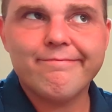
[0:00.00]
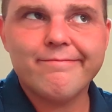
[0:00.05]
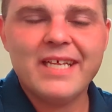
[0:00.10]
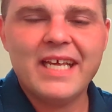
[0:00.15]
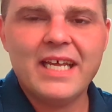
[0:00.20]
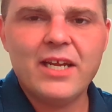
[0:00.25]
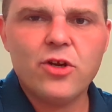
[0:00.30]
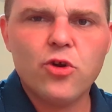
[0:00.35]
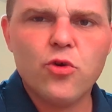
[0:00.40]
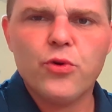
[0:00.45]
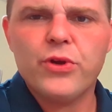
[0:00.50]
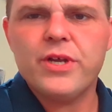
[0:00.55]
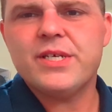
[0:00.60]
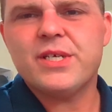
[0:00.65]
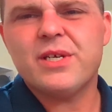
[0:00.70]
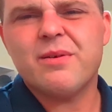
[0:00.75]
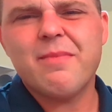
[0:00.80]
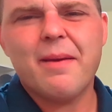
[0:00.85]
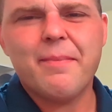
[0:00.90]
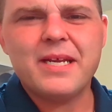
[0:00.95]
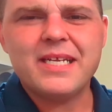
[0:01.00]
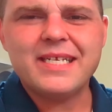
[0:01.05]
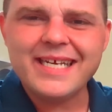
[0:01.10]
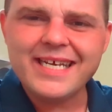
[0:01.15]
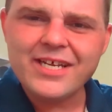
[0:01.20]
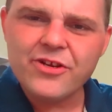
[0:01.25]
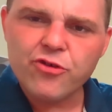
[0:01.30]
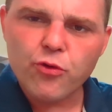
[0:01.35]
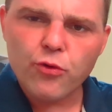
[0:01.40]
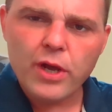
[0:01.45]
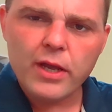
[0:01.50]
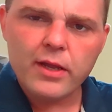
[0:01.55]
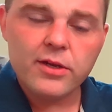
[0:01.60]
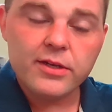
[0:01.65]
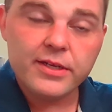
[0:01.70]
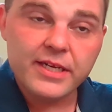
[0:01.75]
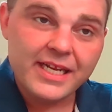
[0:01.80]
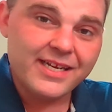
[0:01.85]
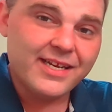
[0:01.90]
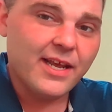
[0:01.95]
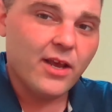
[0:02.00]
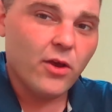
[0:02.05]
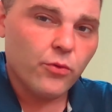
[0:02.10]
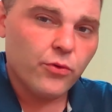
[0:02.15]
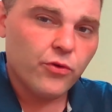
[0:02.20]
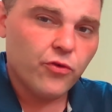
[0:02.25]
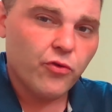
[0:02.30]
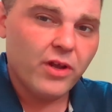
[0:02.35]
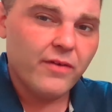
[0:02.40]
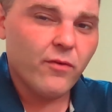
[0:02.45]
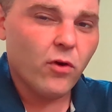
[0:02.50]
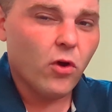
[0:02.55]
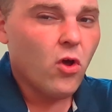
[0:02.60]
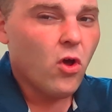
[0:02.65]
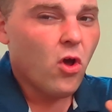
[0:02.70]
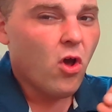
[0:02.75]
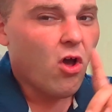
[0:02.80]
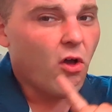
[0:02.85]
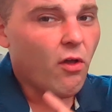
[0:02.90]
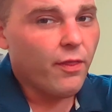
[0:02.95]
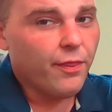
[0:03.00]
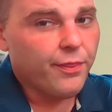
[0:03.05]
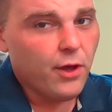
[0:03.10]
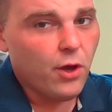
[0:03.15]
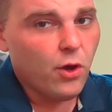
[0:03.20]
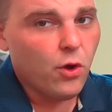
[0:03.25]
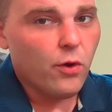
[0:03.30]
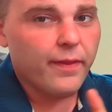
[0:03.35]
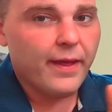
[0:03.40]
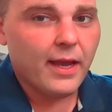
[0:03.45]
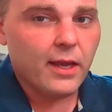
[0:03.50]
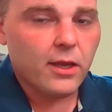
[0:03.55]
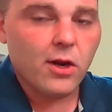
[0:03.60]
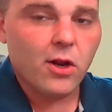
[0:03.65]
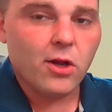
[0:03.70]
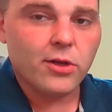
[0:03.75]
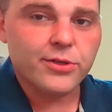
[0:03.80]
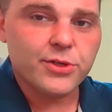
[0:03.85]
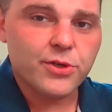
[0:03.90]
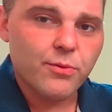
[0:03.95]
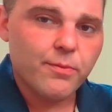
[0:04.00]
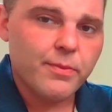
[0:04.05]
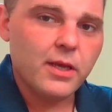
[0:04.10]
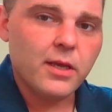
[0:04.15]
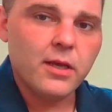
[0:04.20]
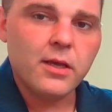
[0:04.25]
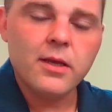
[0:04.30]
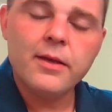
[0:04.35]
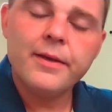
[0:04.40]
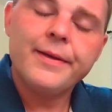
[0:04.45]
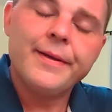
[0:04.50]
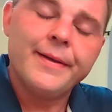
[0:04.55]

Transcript: increase in maybe detail retrieval, although that could also be